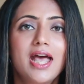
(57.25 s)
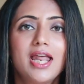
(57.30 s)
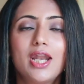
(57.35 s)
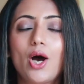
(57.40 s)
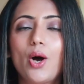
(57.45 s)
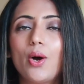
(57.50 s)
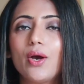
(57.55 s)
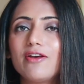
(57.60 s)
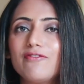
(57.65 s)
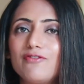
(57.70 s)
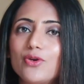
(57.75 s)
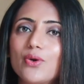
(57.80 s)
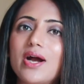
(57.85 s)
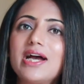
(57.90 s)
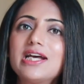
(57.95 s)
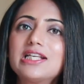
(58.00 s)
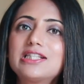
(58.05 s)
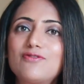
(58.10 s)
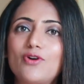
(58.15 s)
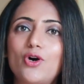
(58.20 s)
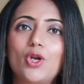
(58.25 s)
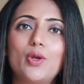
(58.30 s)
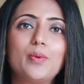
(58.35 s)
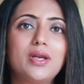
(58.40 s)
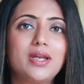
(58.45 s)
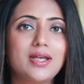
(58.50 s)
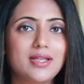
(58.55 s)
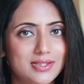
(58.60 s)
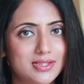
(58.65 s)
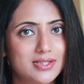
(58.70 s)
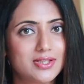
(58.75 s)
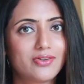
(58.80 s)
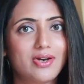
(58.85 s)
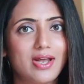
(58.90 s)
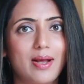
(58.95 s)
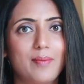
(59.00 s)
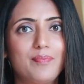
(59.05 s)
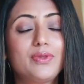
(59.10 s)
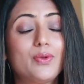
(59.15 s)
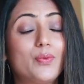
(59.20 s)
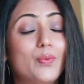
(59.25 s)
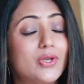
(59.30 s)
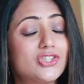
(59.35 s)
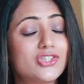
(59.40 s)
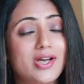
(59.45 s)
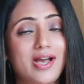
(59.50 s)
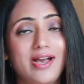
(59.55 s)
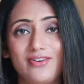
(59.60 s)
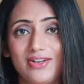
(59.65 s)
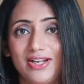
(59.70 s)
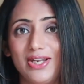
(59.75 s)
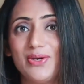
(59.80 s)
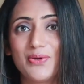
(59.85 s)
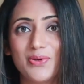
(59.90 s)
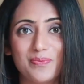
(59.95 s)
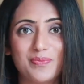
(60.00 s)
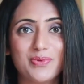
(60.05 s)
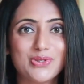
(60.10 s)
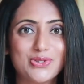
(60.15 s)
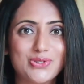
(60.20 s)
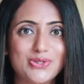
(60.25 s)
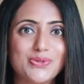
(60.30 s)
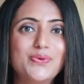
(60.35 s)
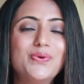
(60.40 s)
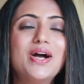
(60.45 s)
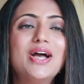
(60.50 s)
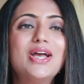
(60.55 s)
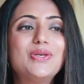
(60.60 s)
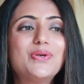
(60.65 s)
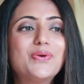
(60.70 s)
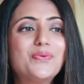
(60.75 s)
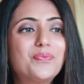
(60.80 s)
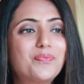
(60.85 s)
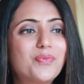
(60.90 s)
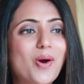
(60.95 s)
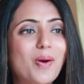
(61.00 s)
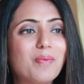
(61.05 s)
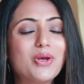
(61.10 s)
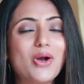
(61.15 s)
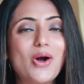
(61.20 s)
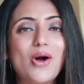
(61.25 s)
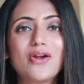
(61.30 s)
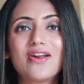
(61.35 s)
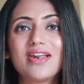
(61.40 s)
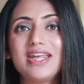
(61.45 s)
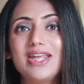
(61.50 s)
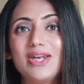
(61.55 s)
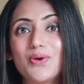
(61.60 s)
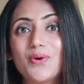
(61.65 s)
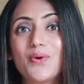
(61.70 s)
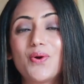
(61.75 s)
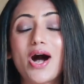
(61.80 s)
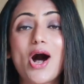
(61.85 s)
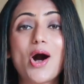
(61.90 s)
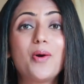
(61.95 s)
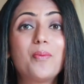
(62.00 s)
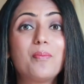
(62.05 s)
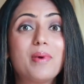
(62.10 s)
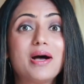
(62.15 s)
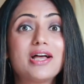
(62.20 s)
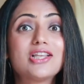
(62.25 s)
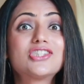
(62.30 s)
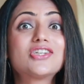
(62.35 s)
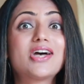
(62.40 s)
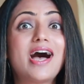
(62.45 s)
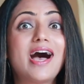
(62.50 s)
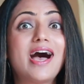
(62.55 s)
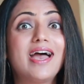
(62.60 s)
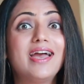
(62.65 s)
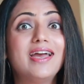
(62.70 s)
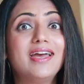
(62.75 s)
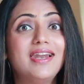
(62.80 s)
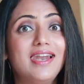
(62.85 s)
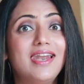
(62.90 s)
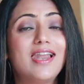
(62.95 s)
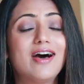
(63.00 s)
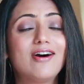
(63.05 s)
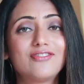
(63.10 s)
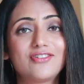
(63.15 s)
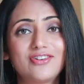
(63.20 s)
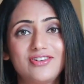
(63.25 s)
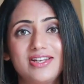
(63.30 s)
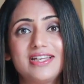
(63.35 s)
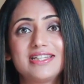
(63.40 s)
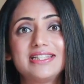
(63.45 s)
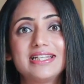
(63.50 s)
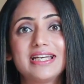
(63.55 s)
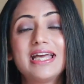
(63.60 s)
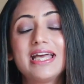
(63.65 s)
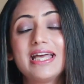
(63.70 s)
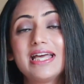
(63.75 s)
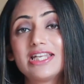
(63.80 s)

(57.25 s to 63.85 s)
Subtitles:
Now, if you guys follow me on Instagram, which I really hope you do, you probably already know how much I love creating